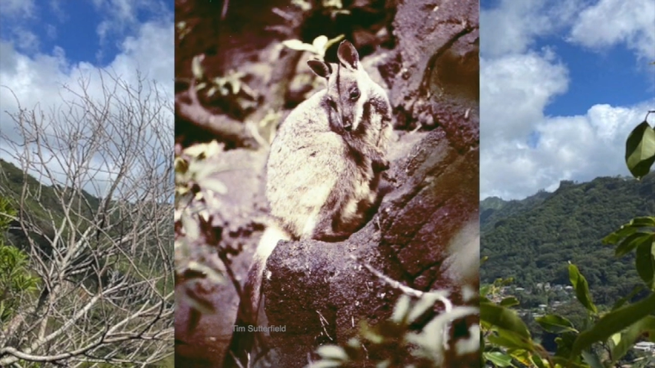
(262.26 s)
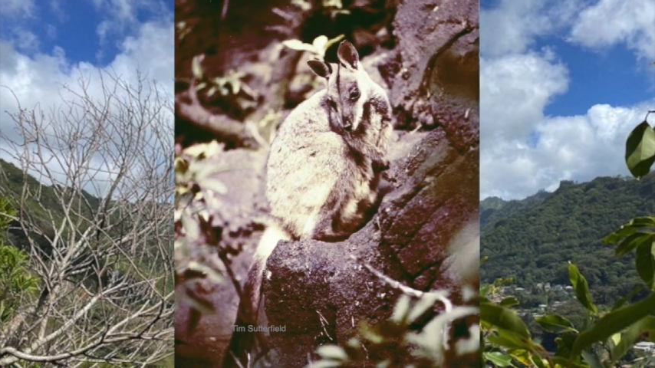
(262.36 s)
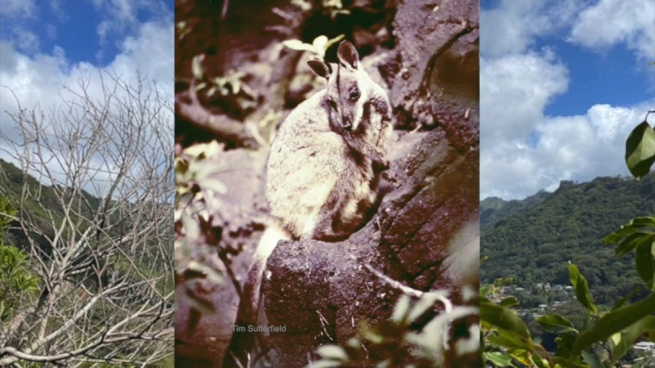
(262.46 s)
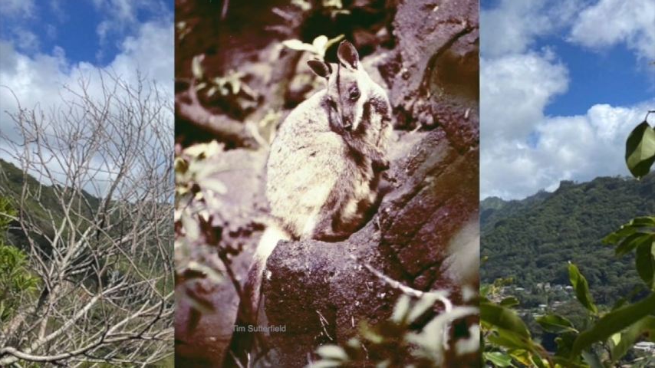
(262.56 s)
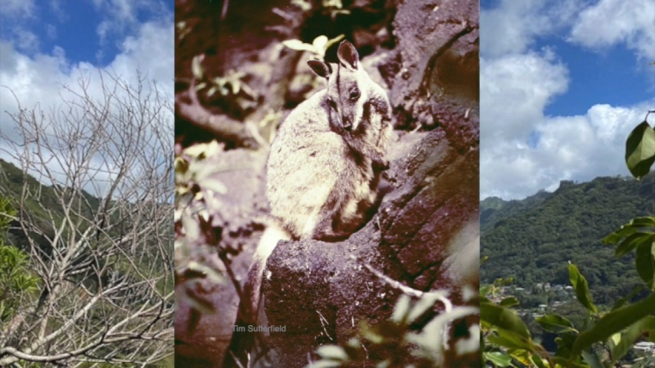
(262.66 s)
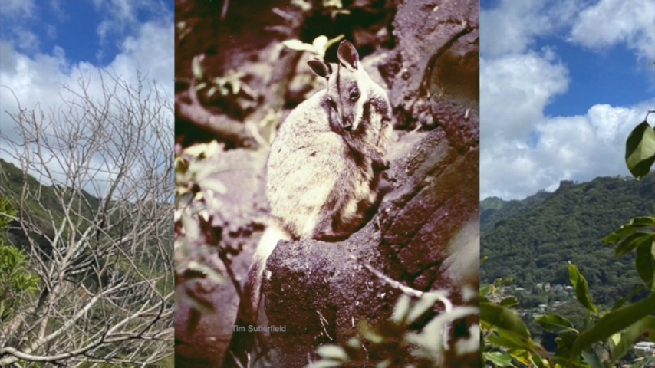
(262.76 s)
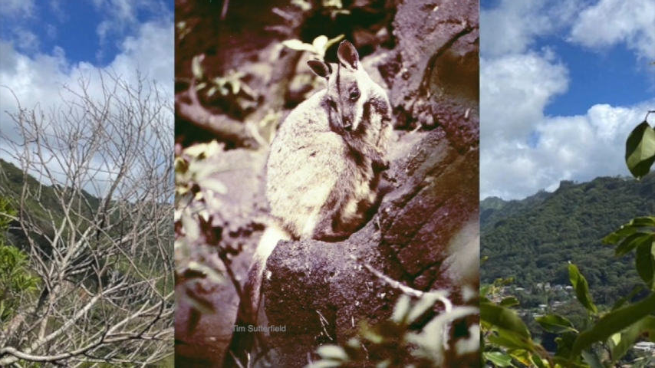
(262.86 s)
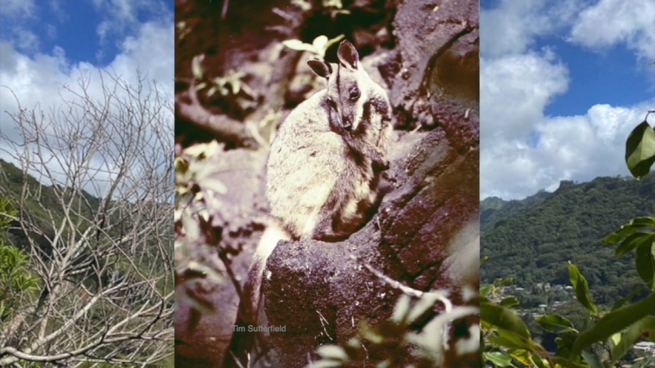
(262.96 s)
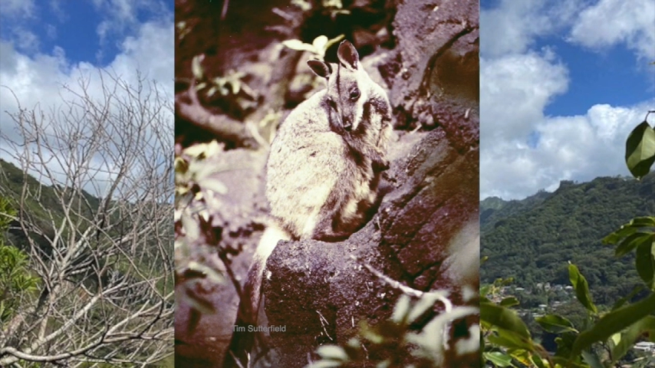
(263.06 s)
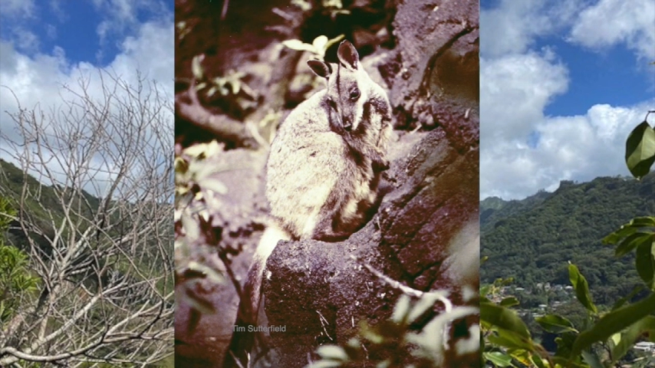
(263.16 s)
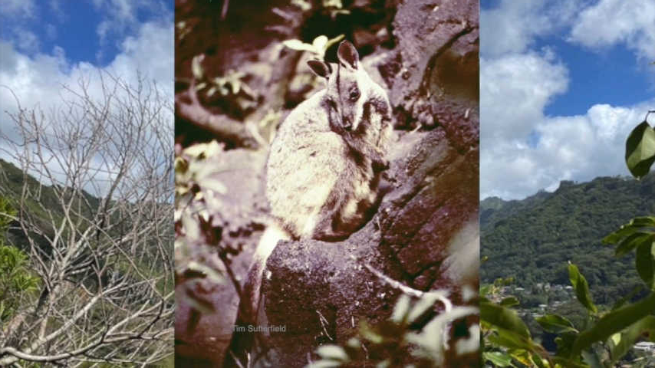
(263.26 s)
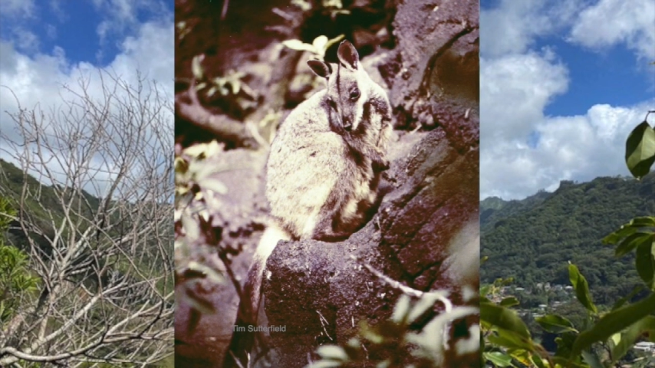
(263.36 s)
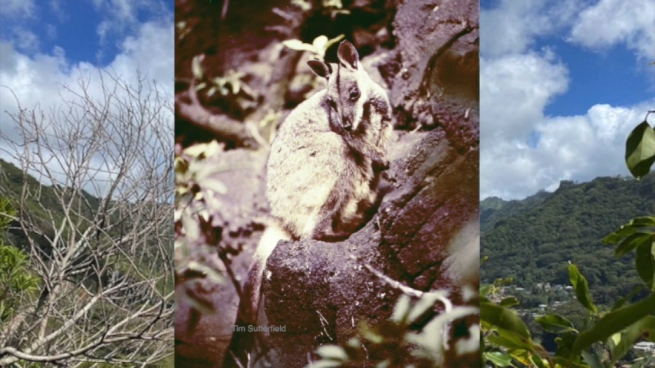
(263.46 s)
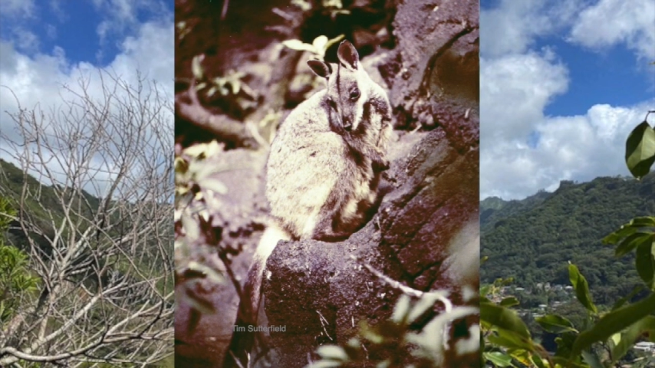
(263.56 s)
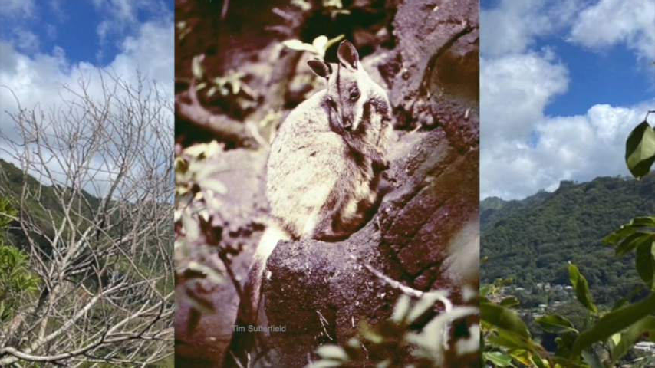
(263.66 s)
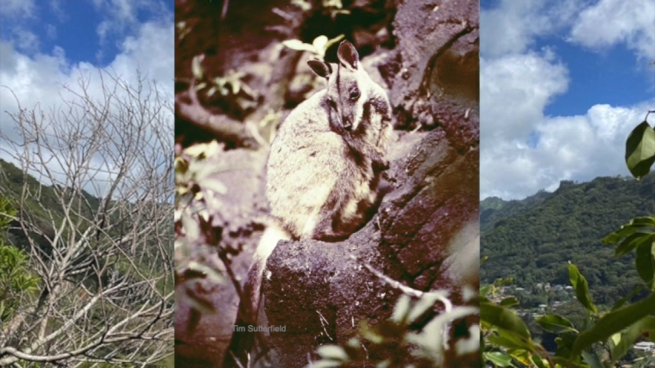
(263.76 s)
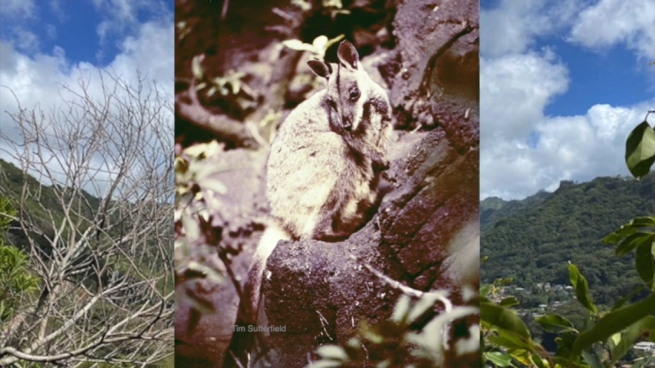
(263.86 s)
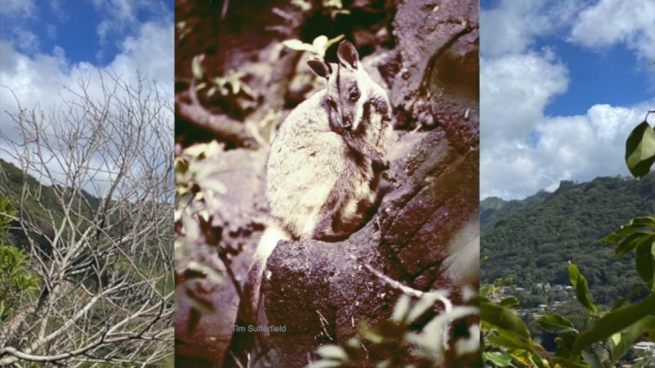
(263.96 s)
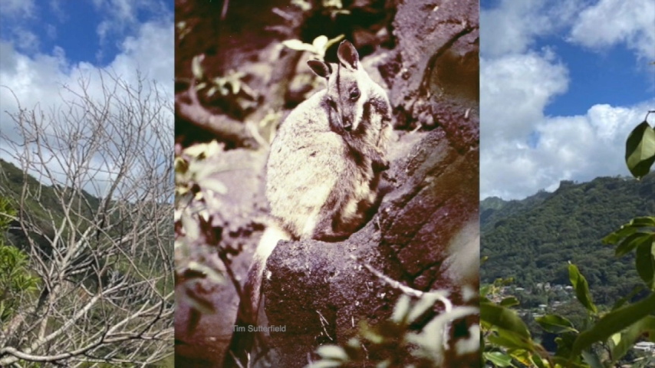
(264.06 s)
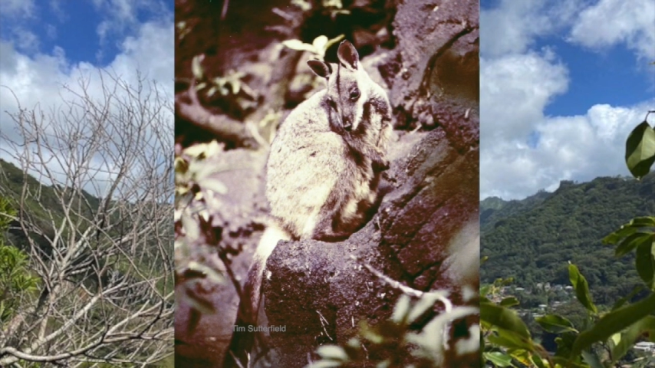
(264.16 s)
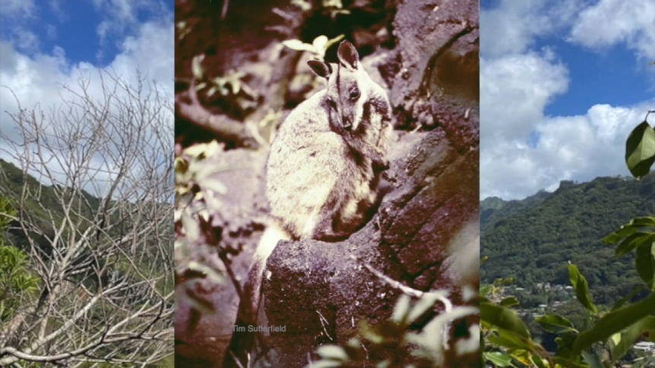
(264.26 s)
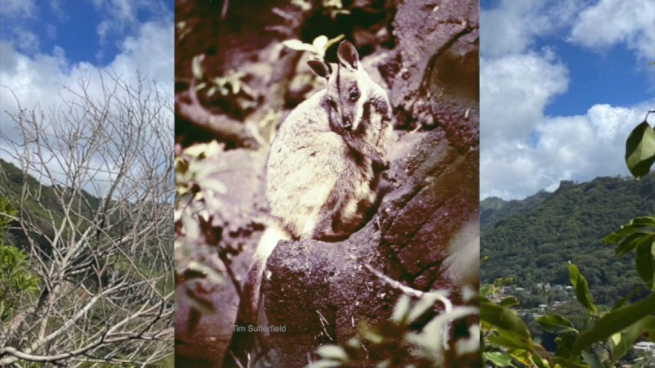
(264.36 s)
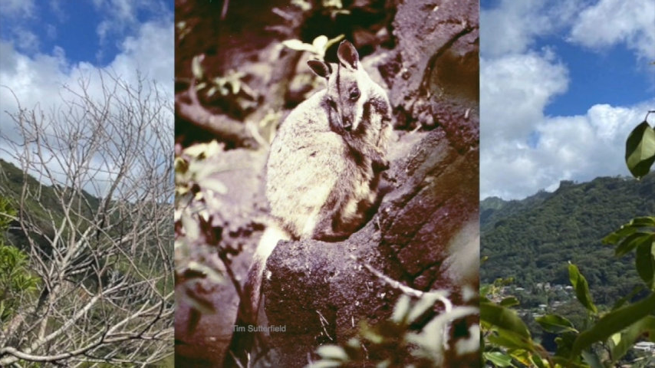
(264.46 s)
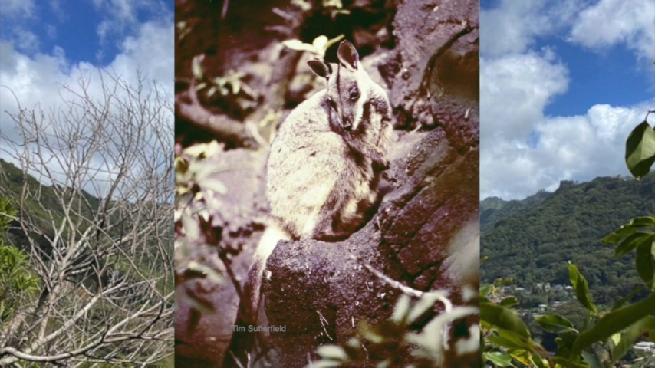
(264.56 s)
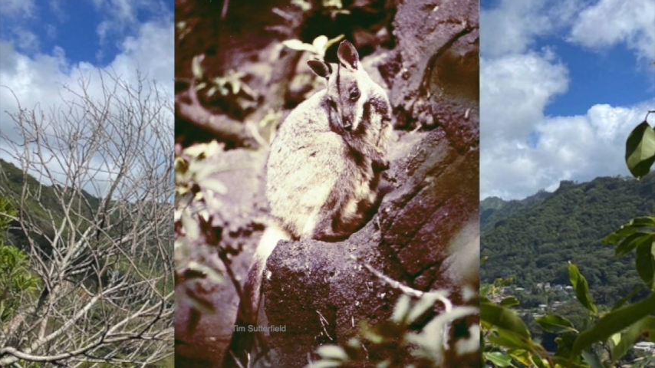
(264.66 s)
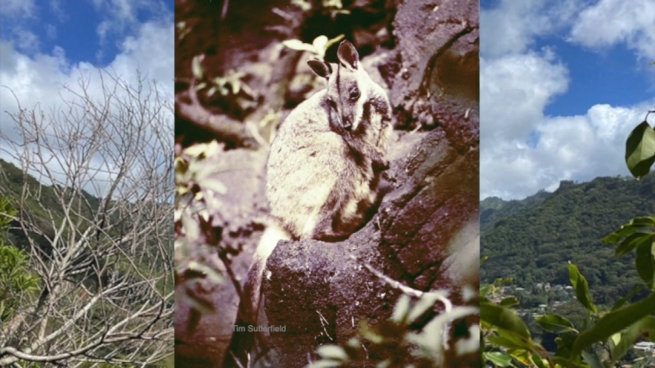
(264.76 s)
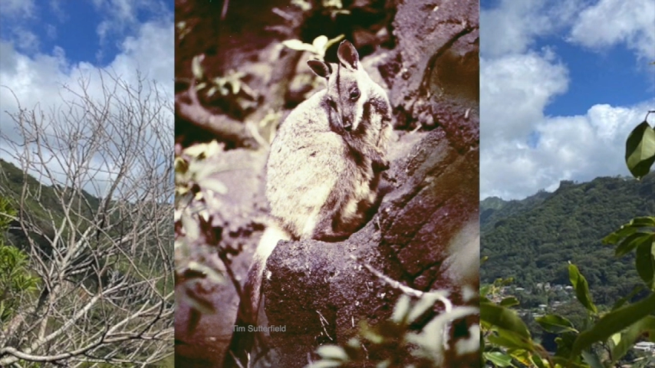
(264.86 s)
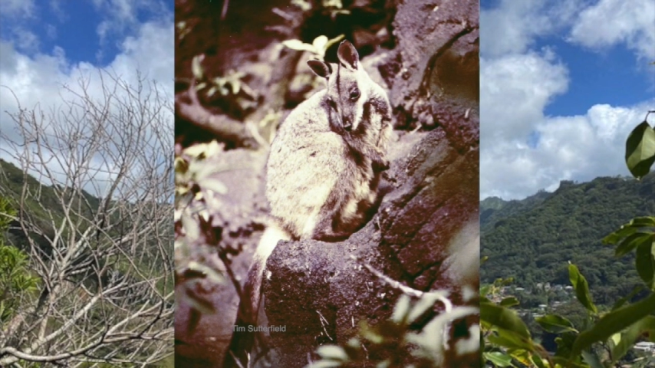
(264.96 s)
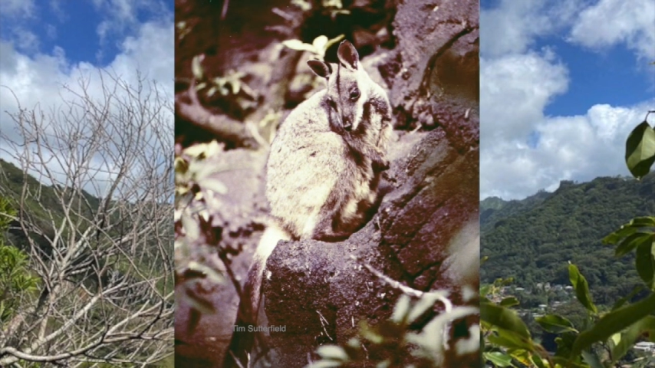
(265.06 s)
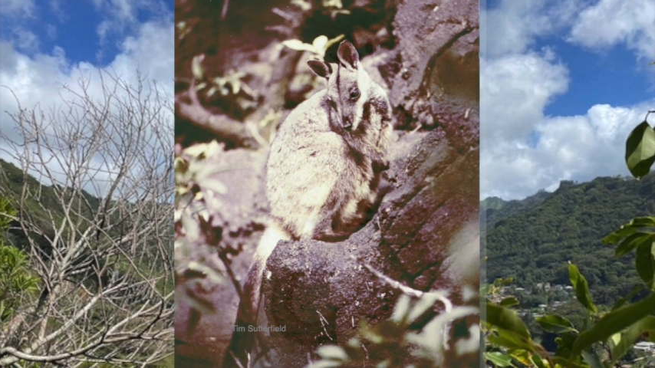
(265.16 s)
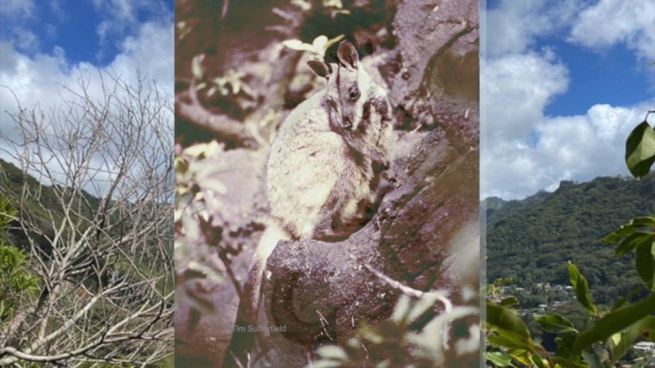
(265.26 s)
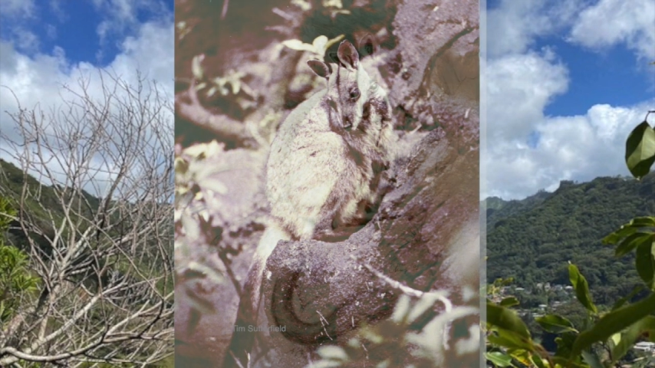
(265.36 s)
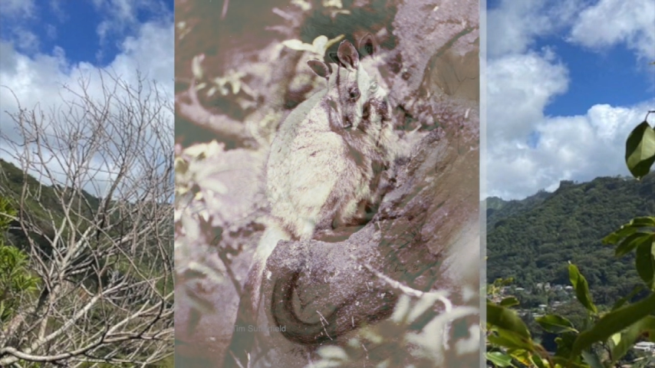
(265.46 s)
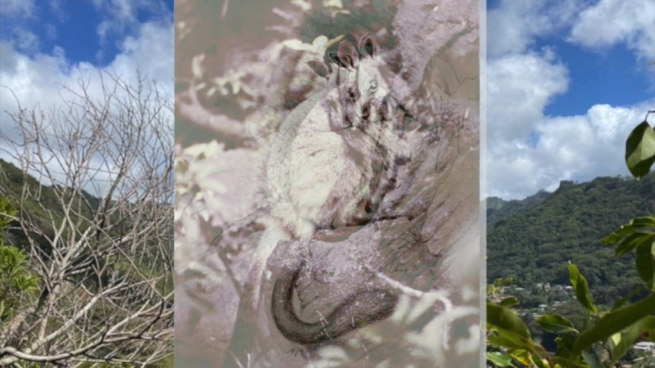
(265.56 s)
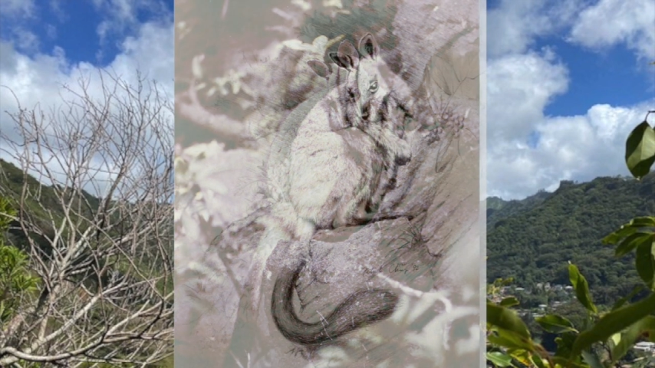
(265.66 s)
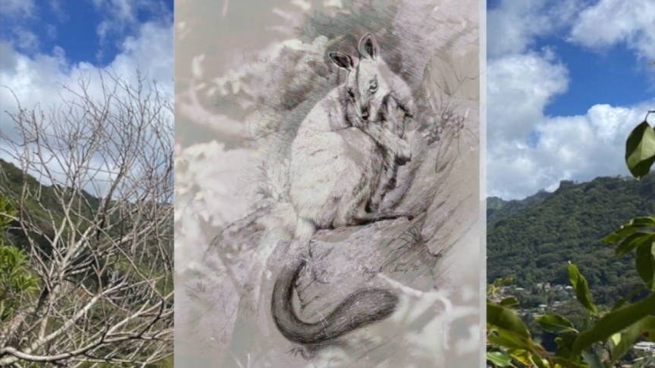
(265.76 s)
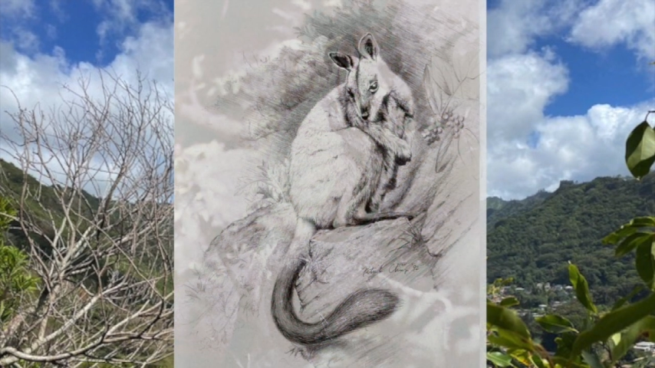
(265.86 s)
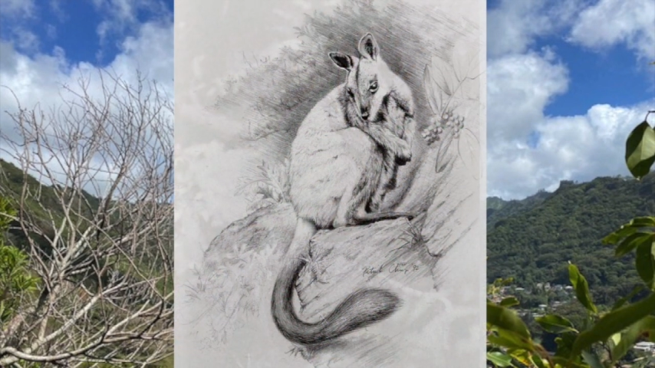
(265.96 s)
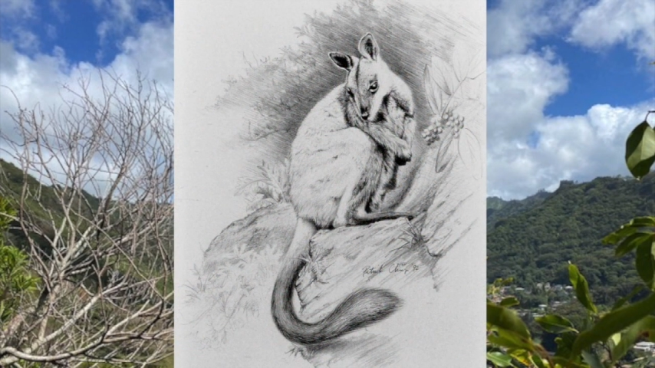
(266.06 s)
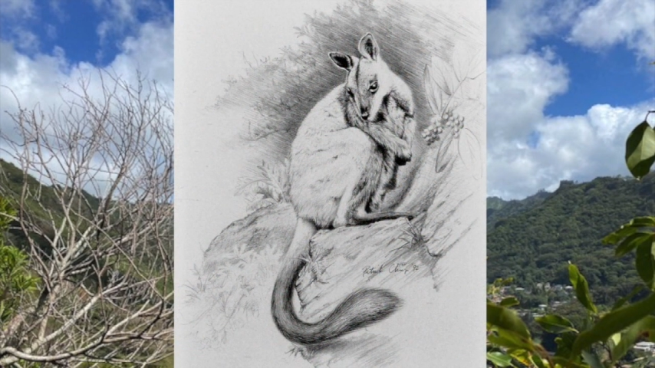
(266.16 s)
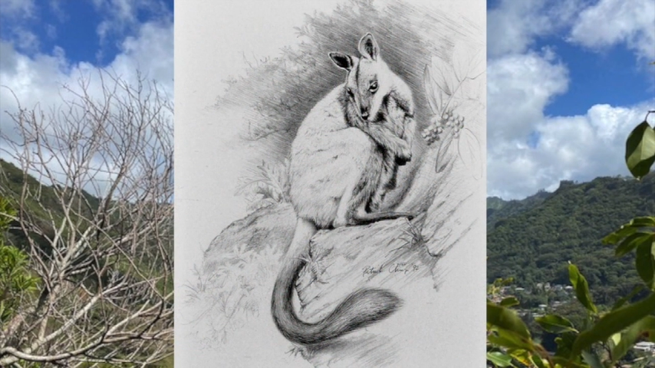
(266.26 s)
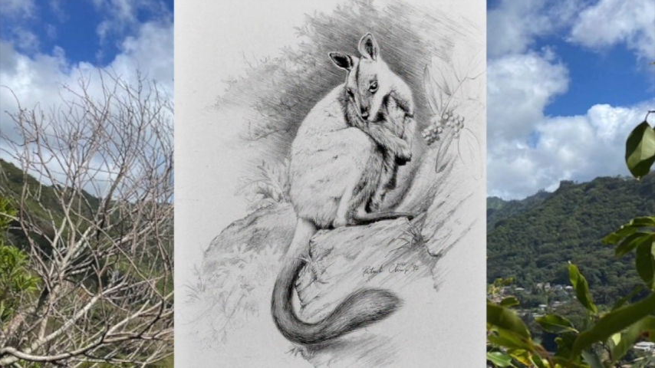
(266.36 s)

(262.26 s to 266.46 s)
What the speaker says: (no speaker visible)